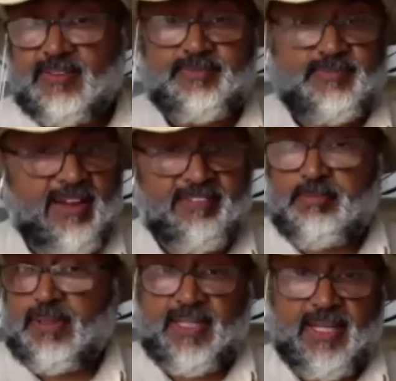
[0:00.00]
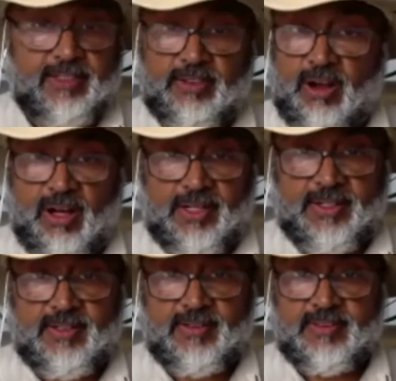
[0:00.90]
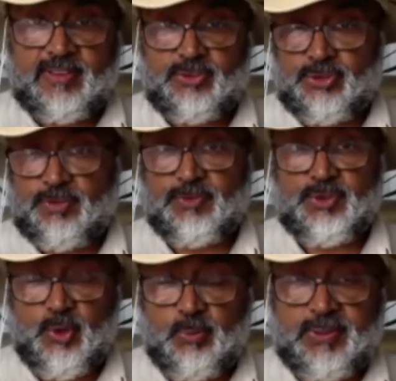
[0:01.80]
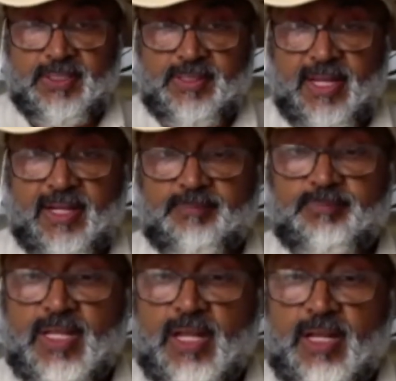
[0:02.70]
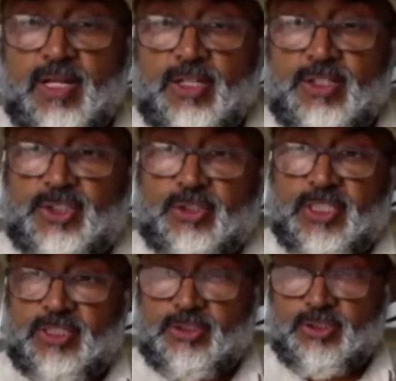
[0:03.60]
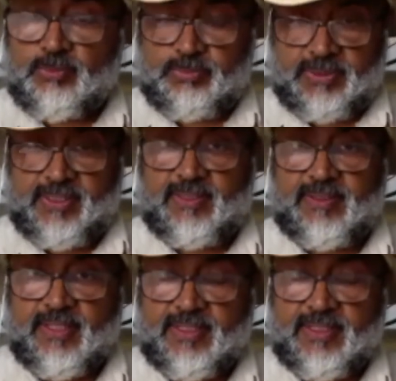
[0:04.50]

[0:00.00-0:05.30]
everybody had gone. So there was nobody there. So Kintup did this